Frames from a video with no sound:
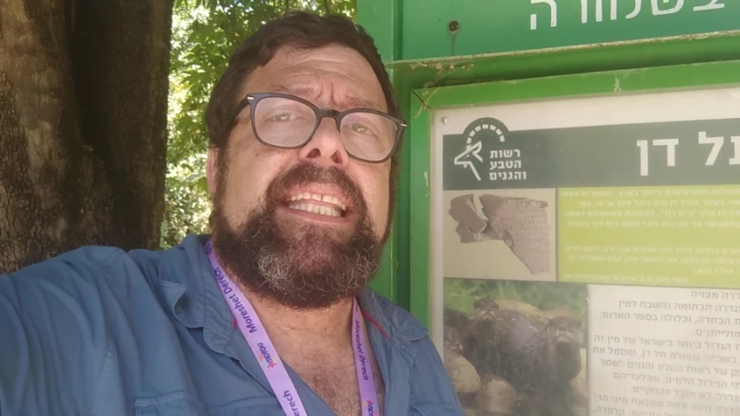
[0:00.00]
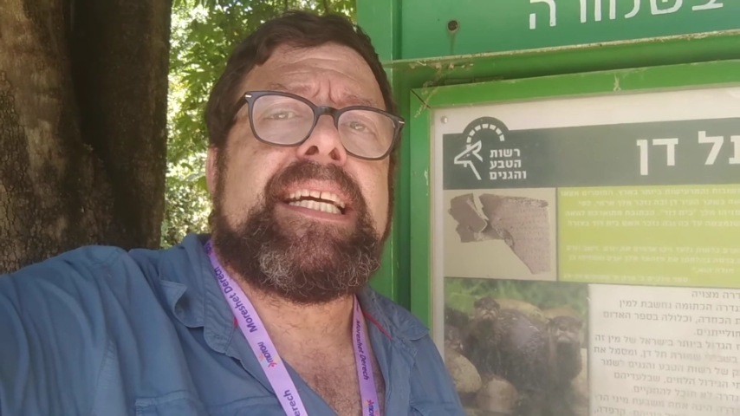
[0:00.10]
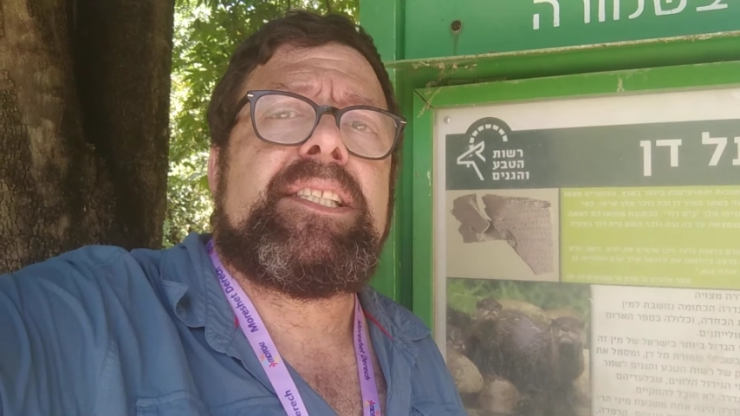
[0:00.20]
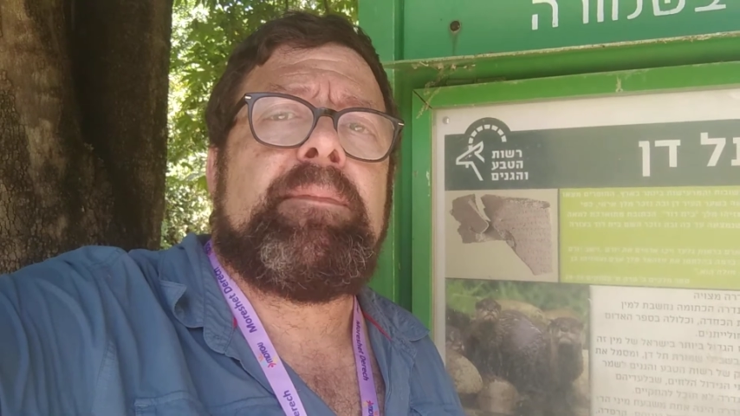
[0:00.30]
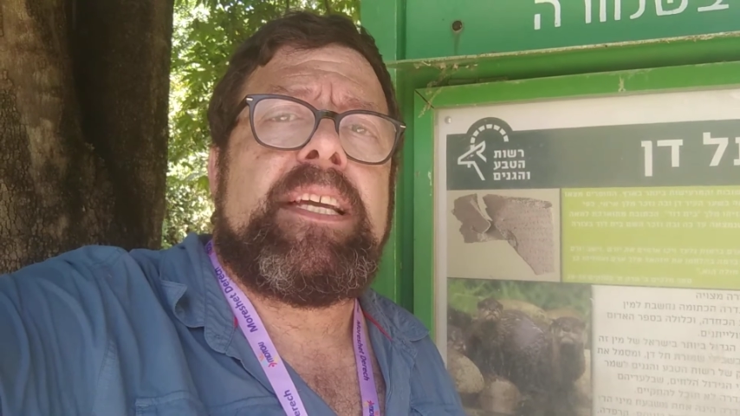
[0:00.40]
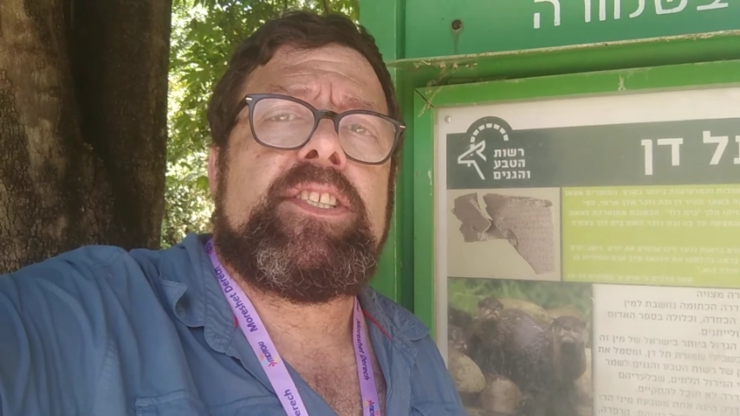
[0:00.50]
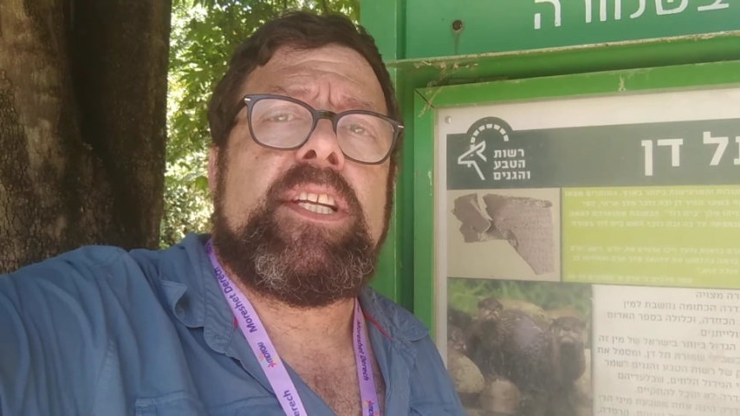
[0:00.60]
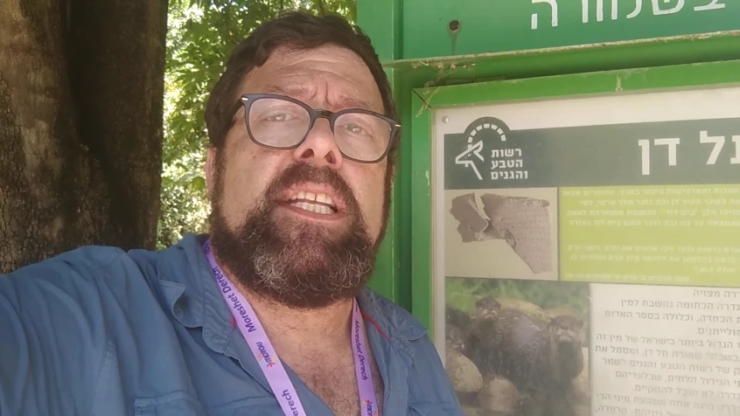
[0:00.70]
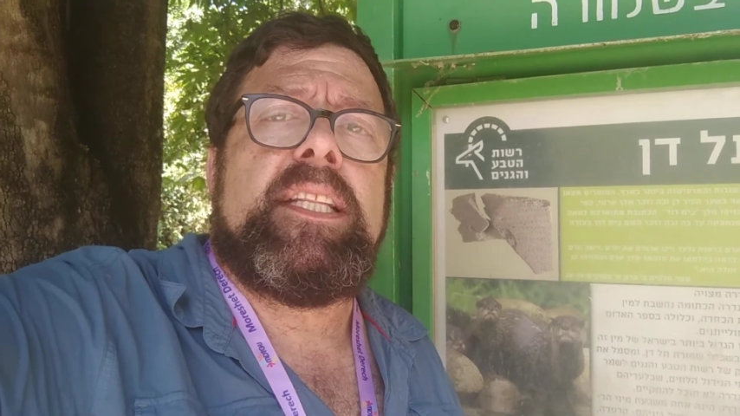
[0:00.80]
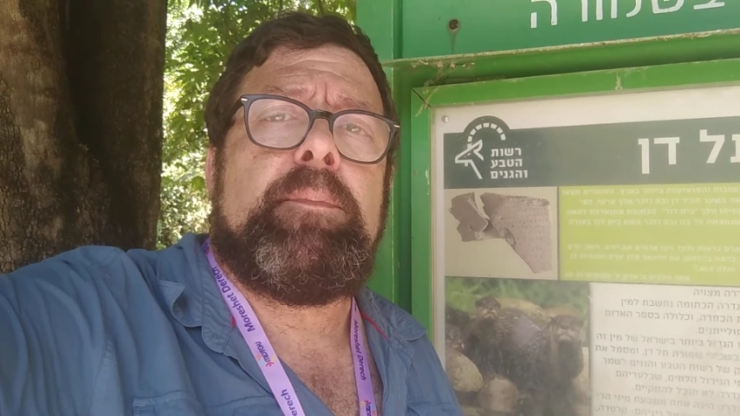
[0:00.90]
that's
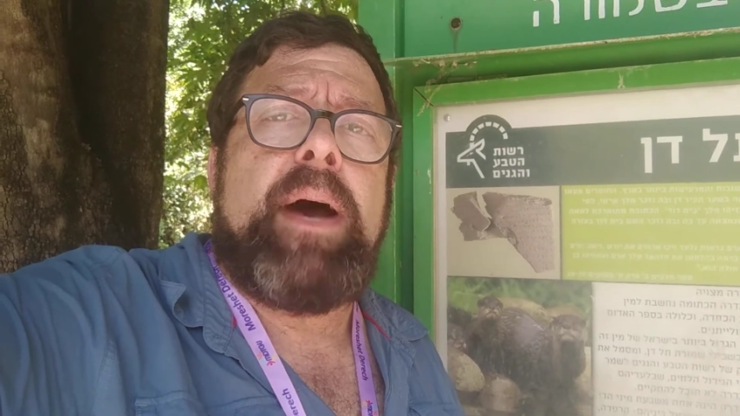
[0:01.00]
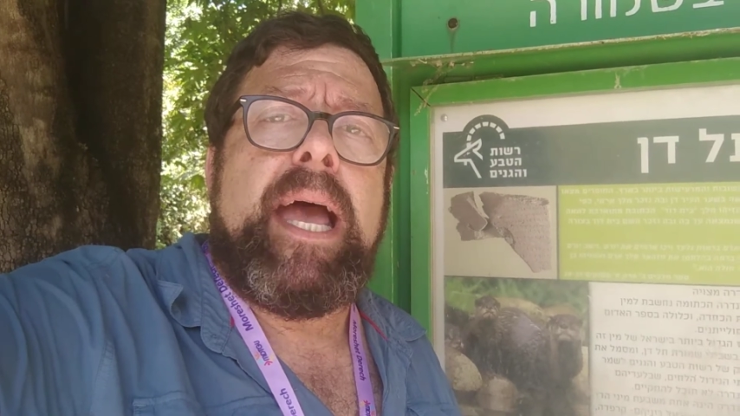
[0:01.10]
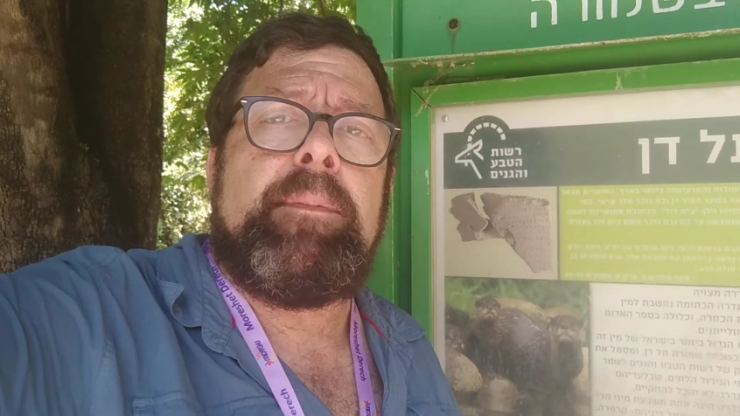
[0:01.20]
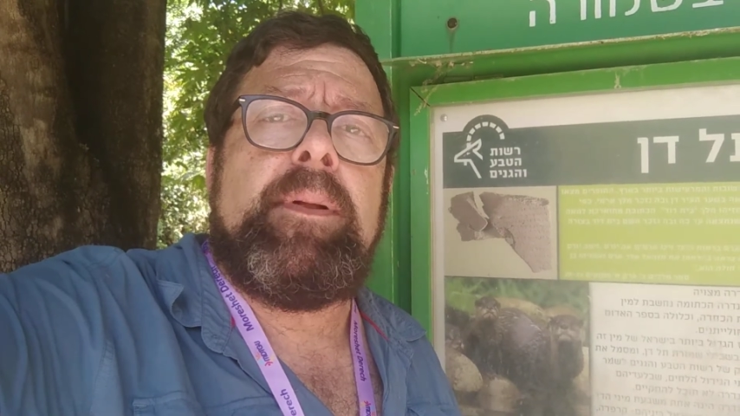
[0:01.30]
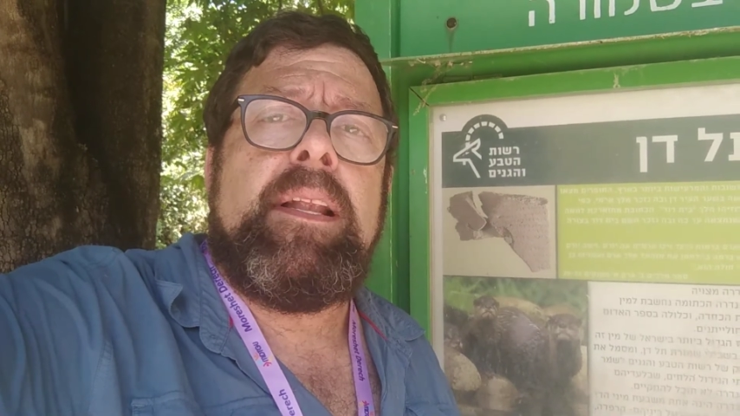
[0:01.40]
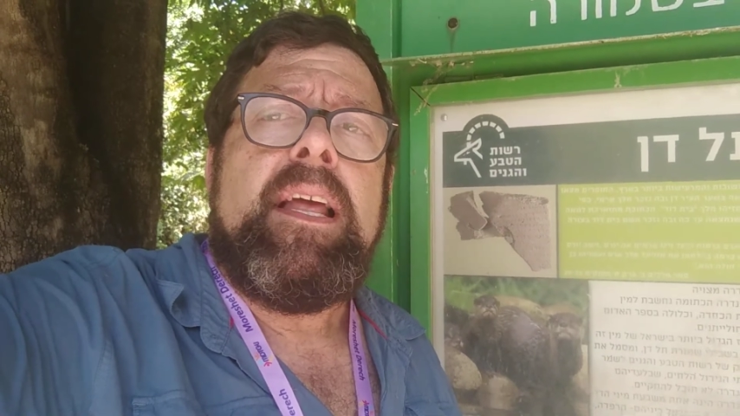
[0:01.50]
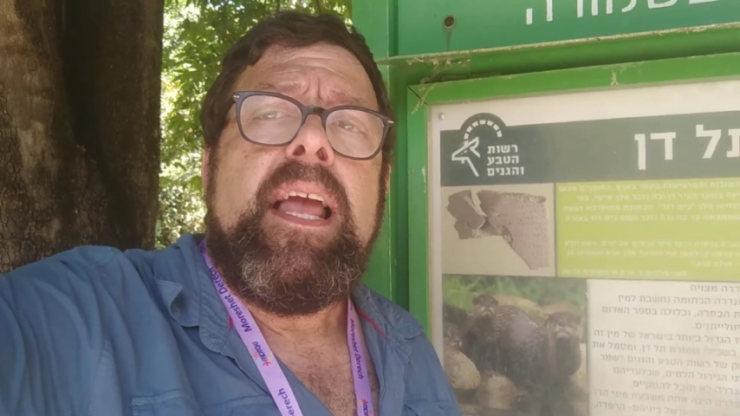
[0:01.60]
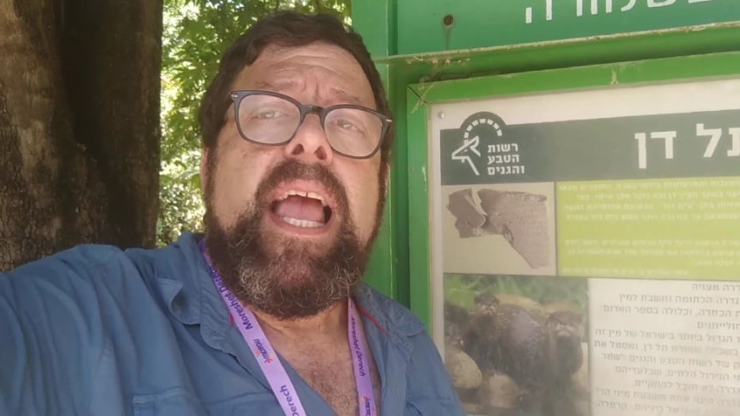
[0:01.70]
mentioned in the Bible,